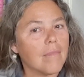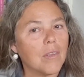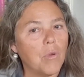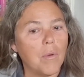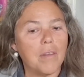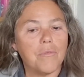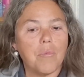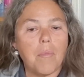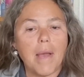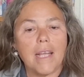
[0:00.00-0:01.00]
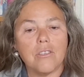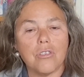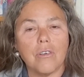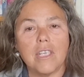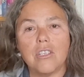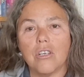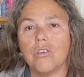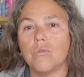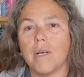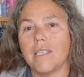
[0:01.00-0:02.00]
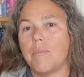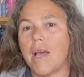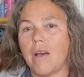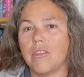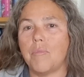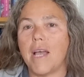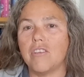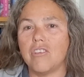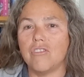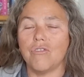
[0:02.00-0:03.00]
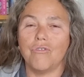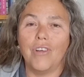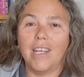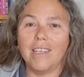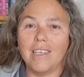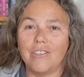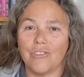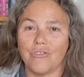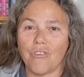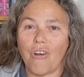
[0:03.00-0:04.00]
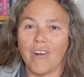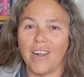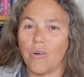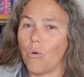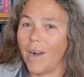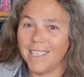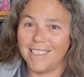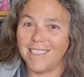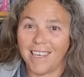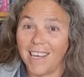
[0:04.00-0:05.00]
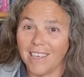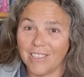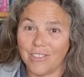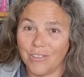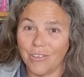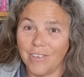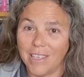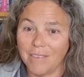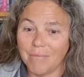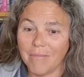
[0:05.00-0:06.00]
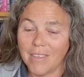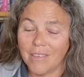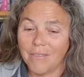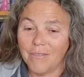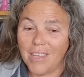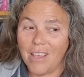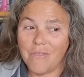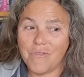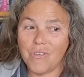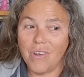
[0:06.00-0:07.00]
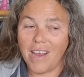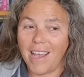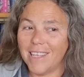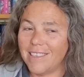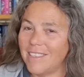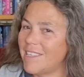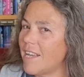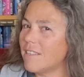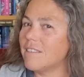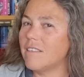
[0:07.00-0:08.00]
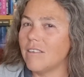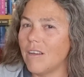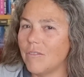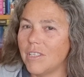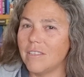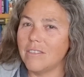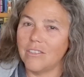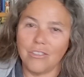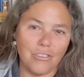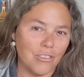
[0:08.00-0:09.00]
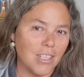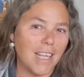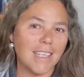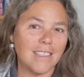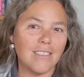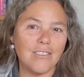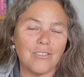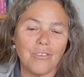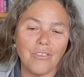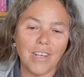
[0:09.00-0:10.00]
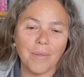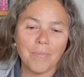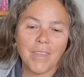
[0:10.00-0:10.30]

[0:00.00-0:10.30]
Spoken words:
We went from a bad story to a good one. The Power and the Passion is a really strong, quite dark story. If you like the Dexter novels, you should like this story.